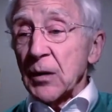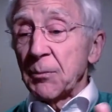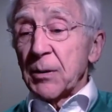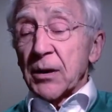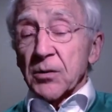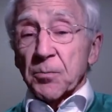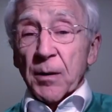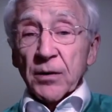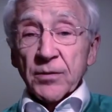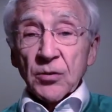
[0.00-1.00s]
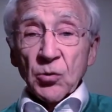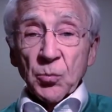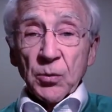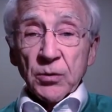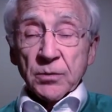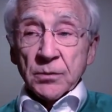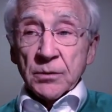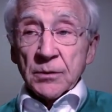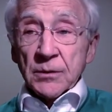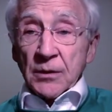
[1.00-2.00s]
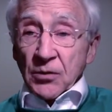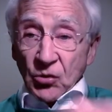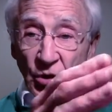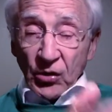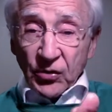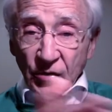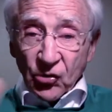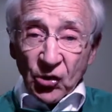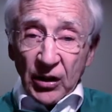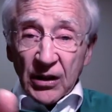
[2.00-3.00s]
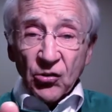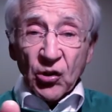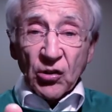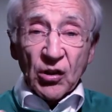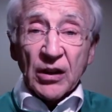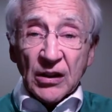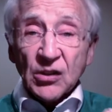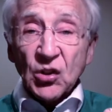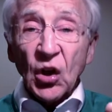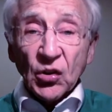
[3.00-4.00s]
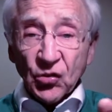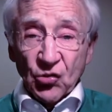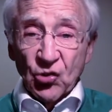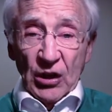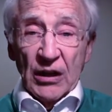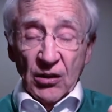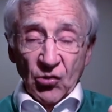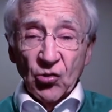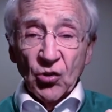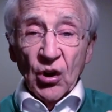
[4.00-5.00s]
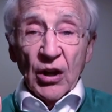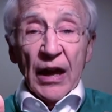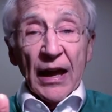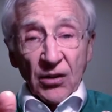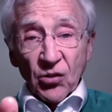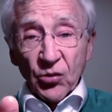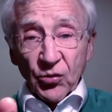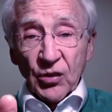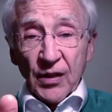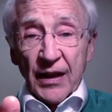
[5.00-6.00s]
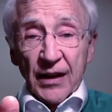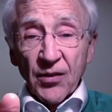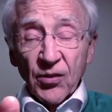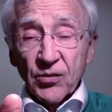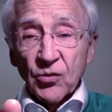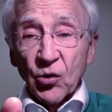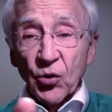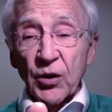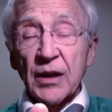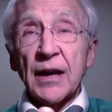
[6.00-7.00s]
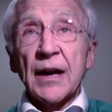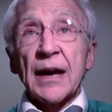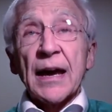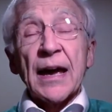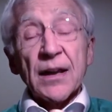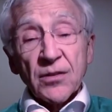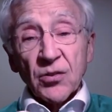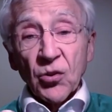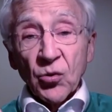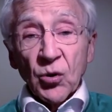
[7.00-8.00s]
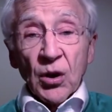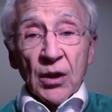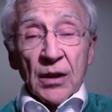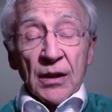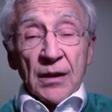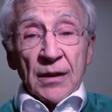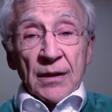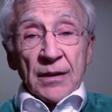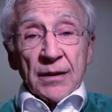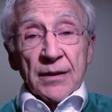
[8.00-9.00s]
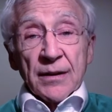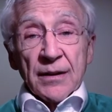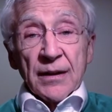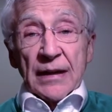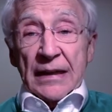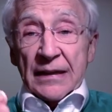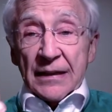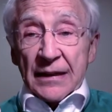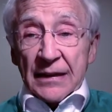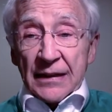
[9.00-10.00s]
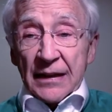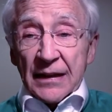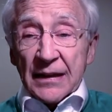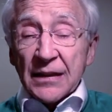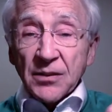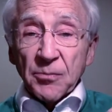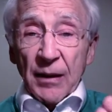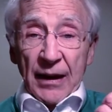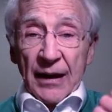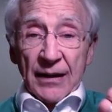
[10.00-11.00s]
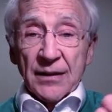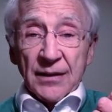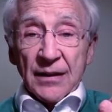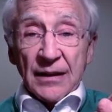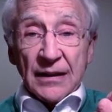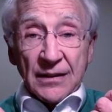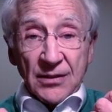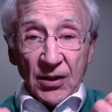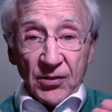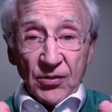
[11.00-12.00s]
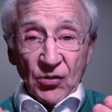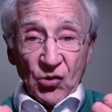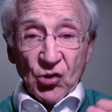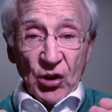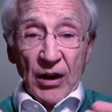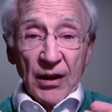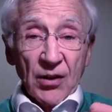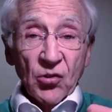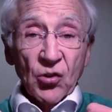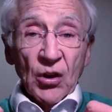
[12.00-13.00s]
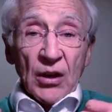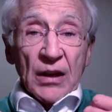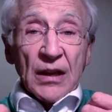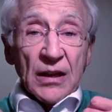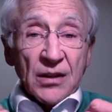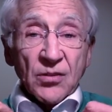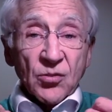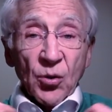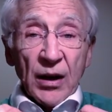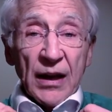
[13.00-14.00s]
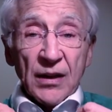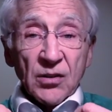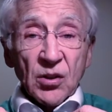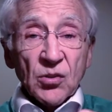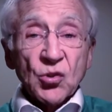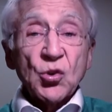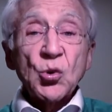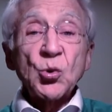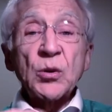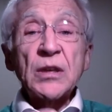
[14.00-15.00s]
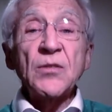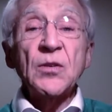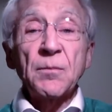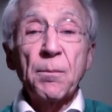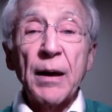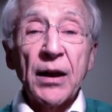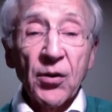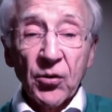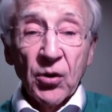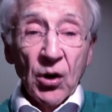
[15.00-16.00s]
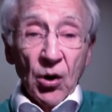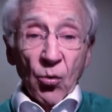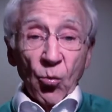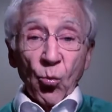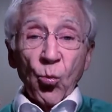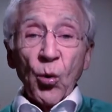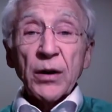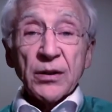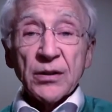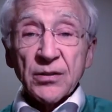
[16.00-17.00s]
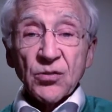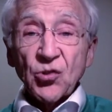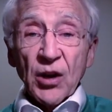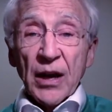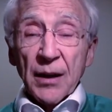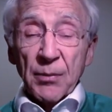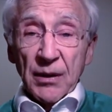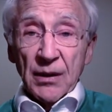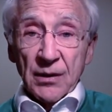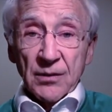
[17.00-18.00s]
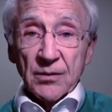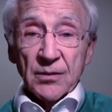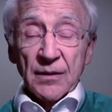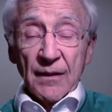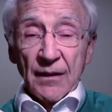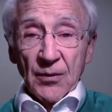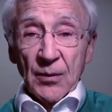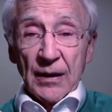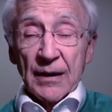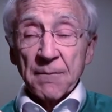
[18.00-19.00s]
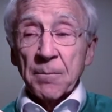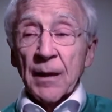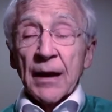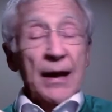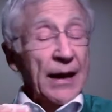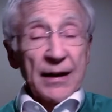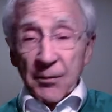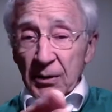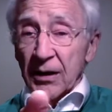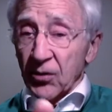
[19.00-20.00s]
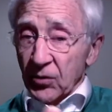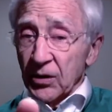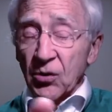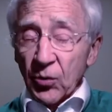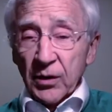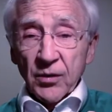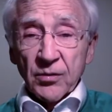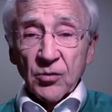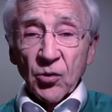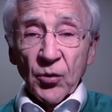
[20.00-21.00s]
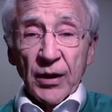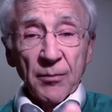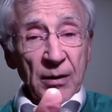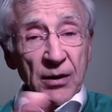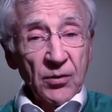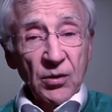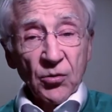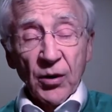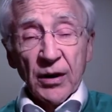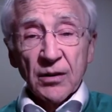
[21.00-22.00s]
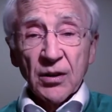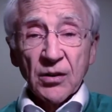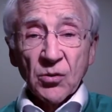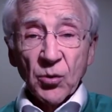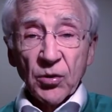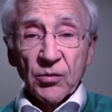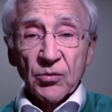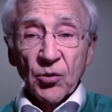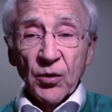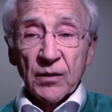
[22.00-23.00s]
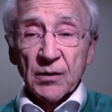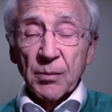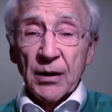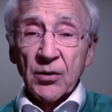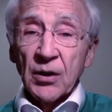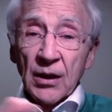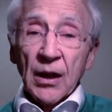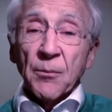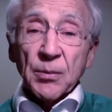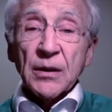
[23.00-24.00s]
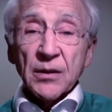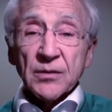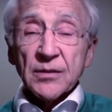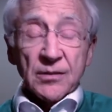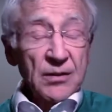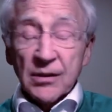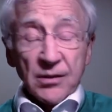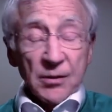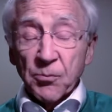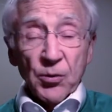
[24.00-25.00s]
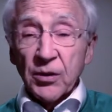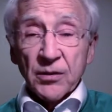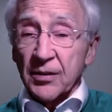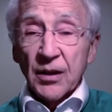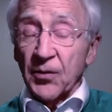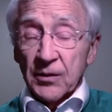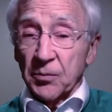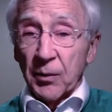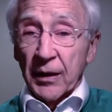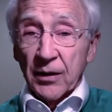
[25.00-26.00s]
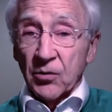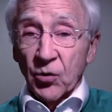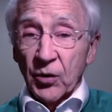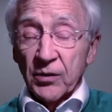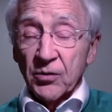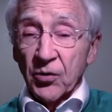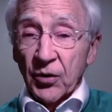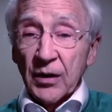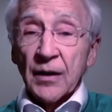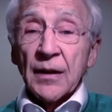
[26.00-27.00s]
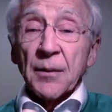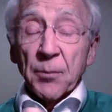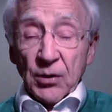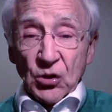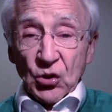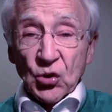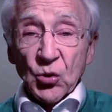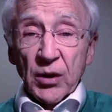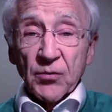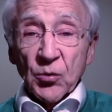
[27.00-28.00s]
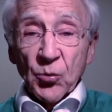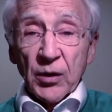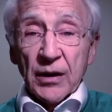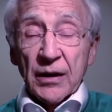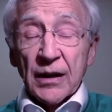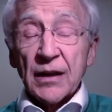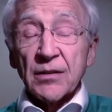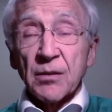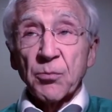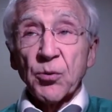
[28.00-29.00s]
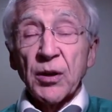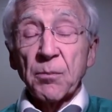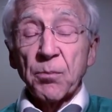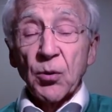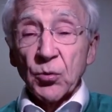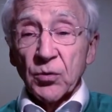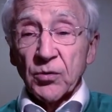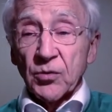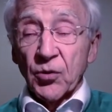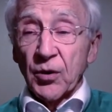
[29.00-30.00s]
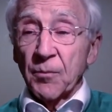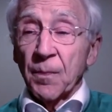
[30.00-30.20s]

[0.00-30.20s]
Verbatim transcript: because parson hooper doesn't change and yet he does change and you'll see that in the story and so in, in his mind he doesn't change. He's trying to do even better what his job is. Okay? And I'm not going to go into the story. I'm not going to try to tell you what the story is about because it's it's a pretty self-explanatory story, but you do have to read it. It's a pretty potent story.